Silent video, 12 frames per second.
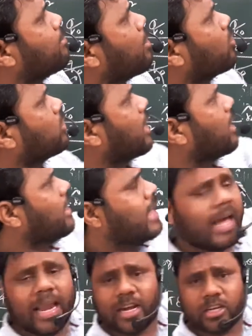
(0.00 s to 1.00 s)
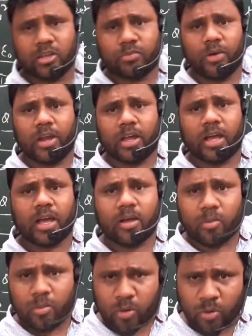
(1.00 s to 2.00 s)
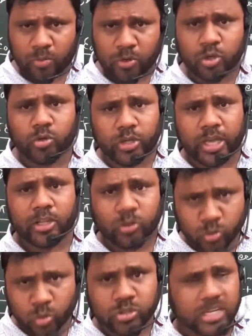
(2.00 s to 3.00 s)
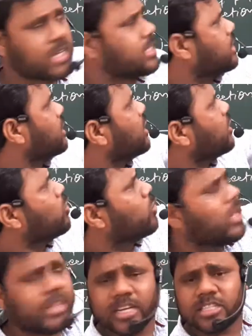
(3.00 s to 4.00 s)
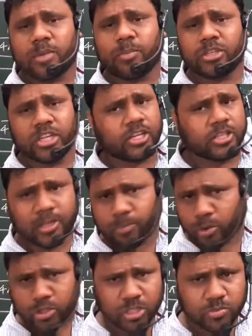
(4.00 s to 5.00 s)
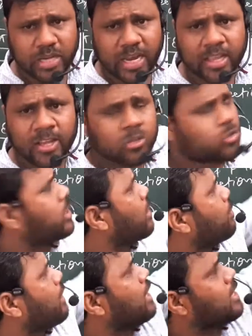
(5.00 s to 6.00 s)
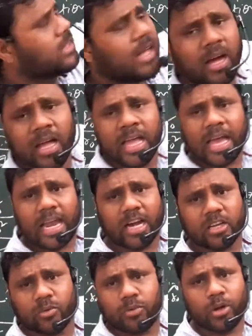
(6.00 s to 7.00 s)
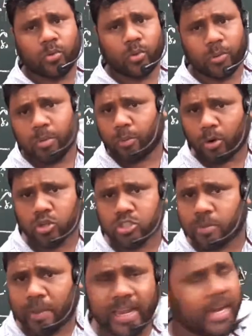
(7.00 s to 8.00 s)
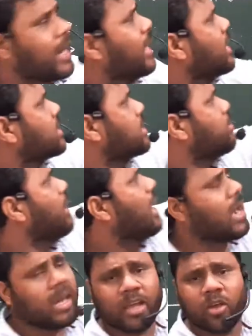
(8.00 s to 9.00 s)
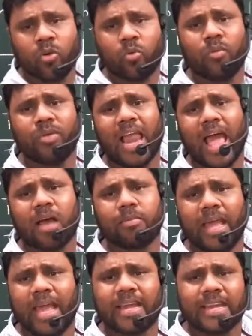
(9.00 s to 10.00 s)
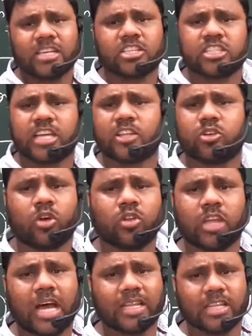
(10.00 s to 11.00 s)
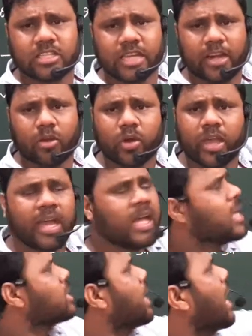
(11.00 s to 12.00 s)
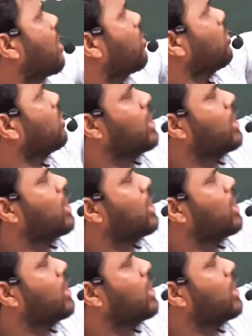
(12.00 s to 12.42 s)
about the electric field due to two charges. You know that suppose it is the positive charge, so definitely the electric field will be produced by it. Similarly, we will have a test charge on the other side. Okay. Now,